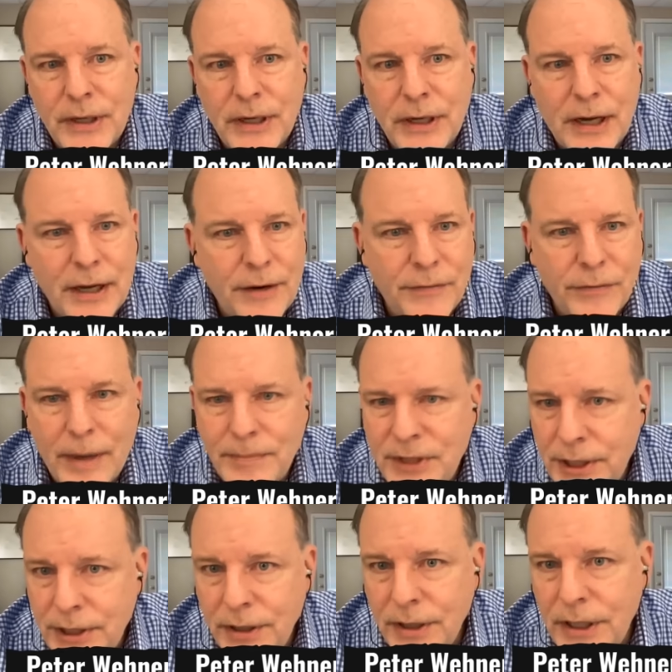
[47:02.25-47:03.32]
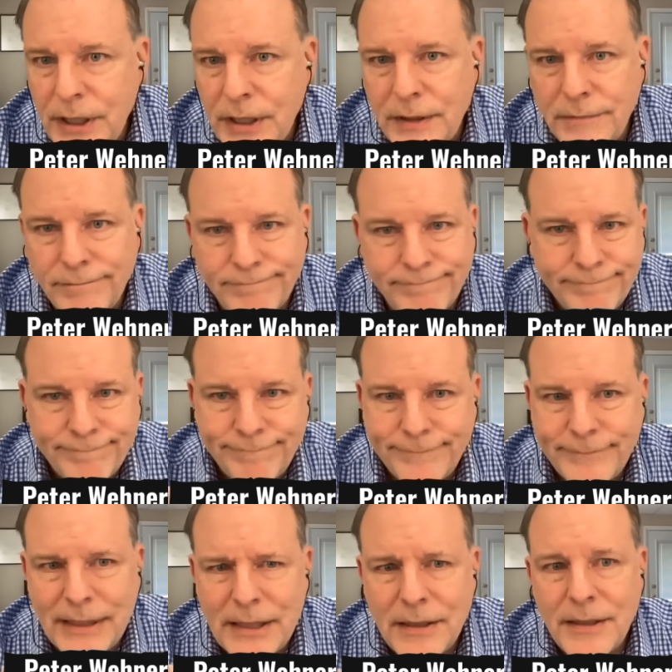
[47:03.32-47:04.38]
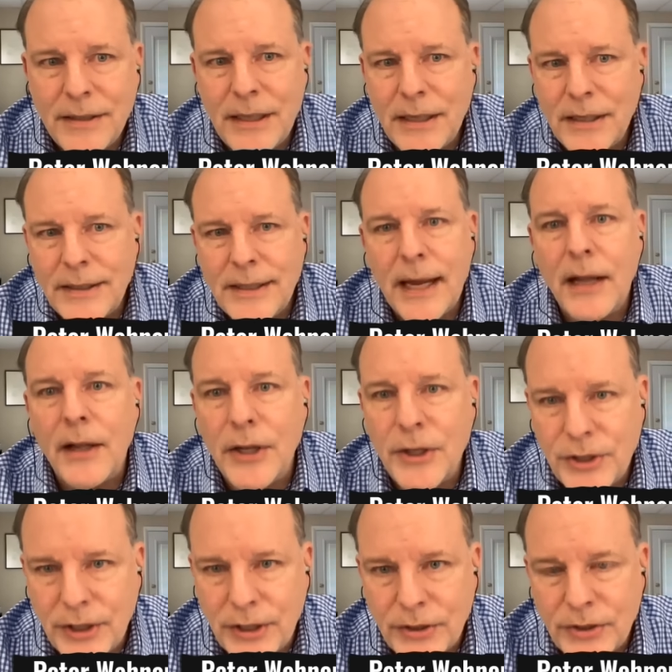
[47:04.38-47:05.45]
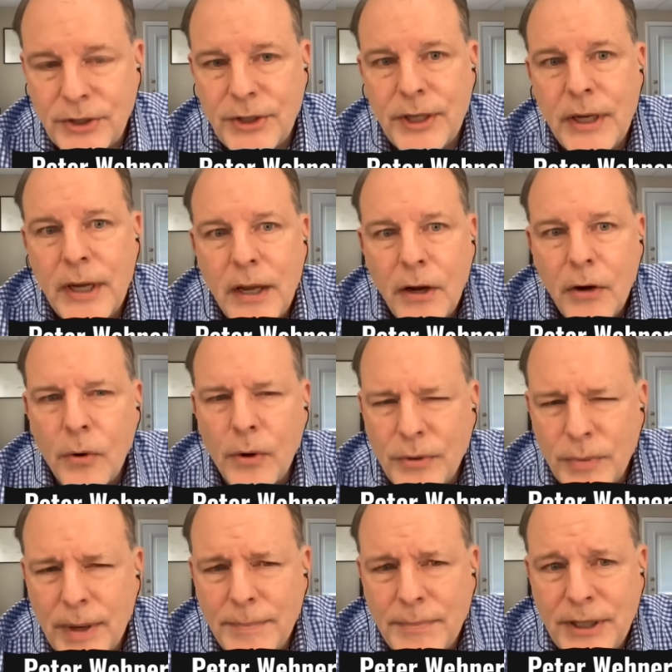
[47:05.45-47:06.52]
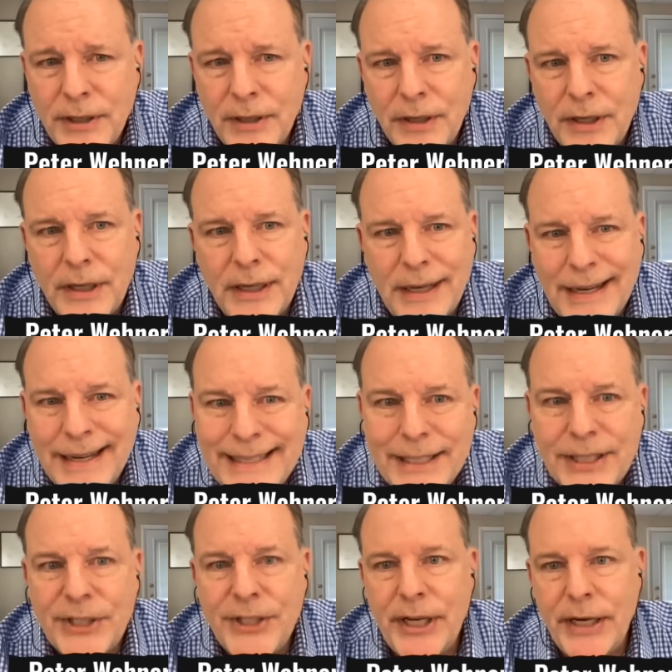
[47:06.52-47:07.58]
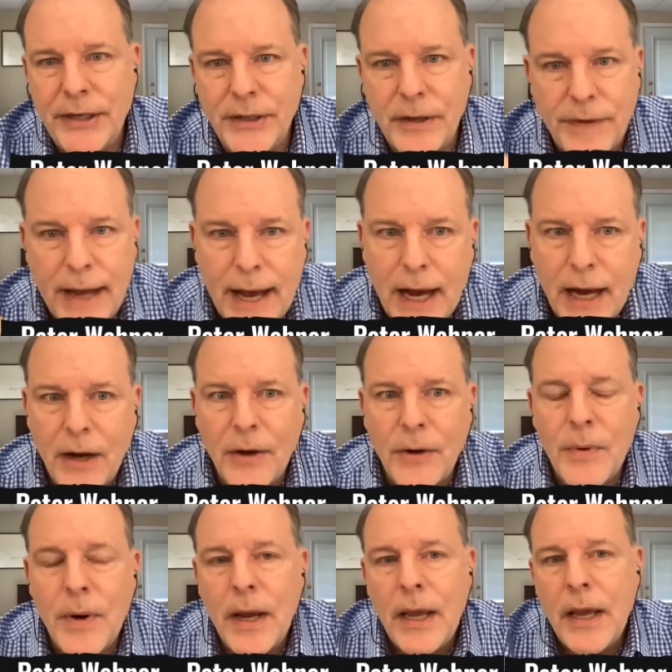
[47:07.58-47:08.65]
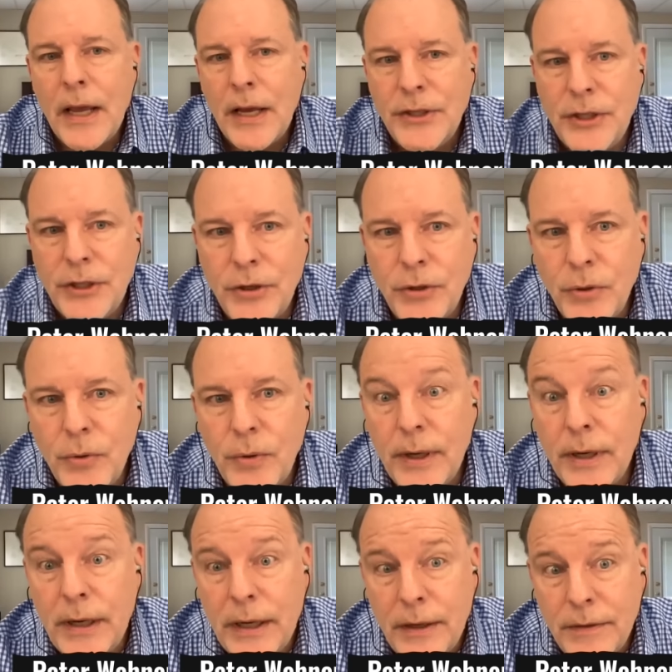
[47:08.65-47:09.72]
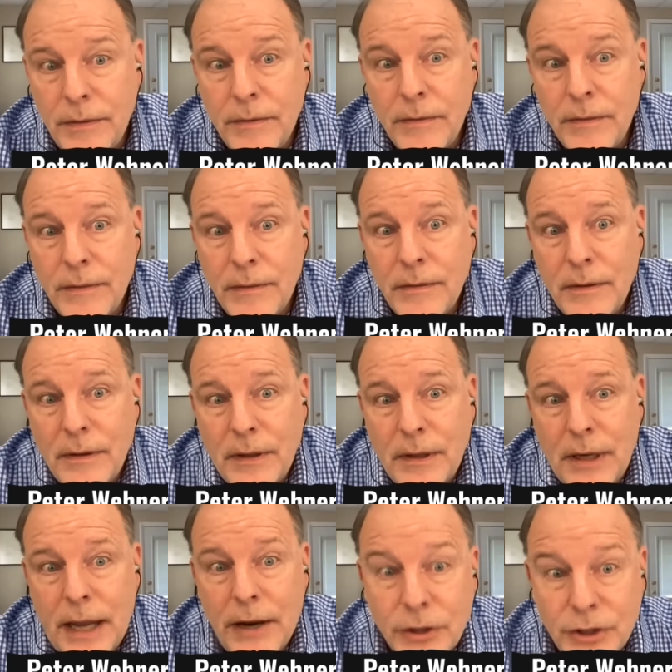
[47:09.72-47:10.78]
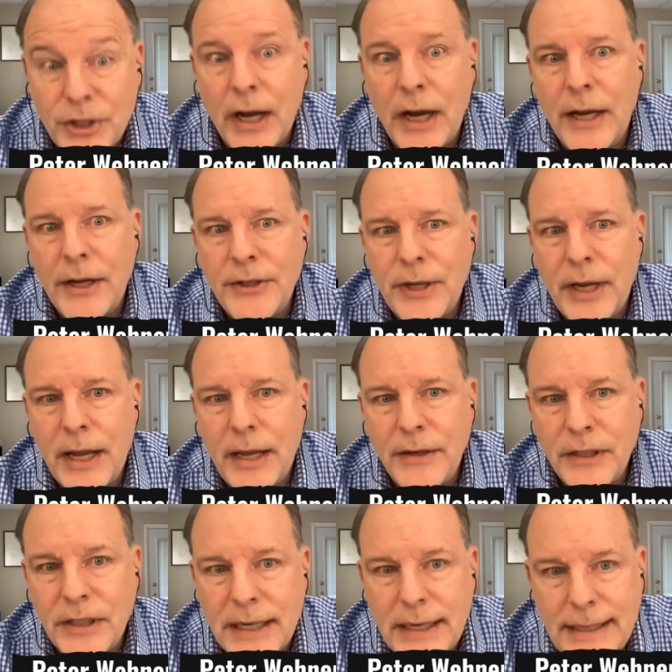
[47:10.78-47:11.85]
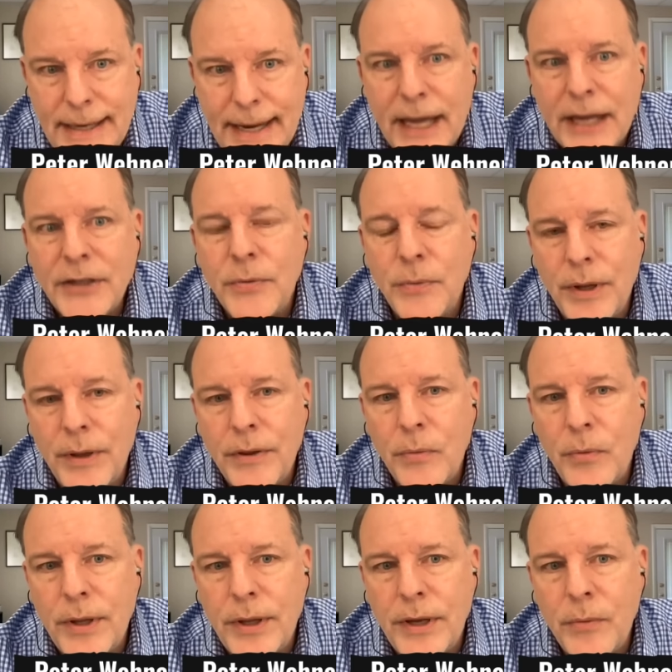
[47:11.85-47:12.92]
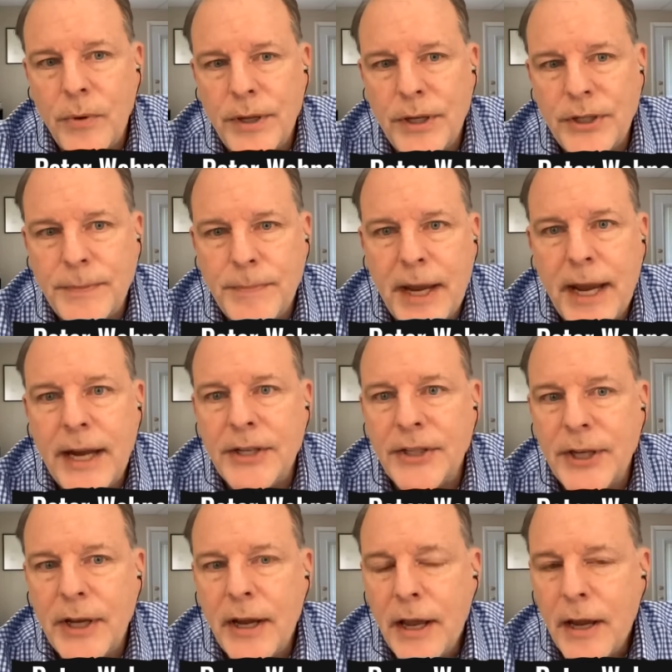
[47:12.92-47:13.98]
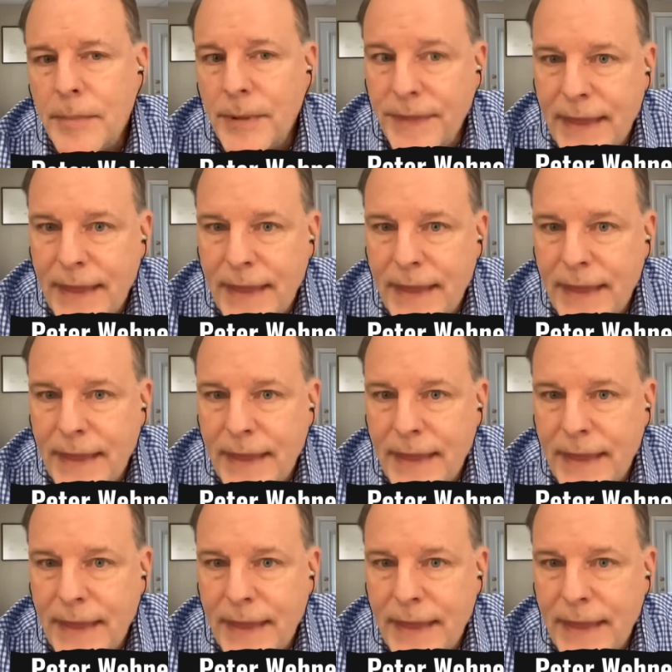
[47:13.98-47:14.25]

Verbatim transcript: uh, kind of reptilian mm-hmm. intelligence or the reptilian right. instinct of how to in energize and connect with with with his base but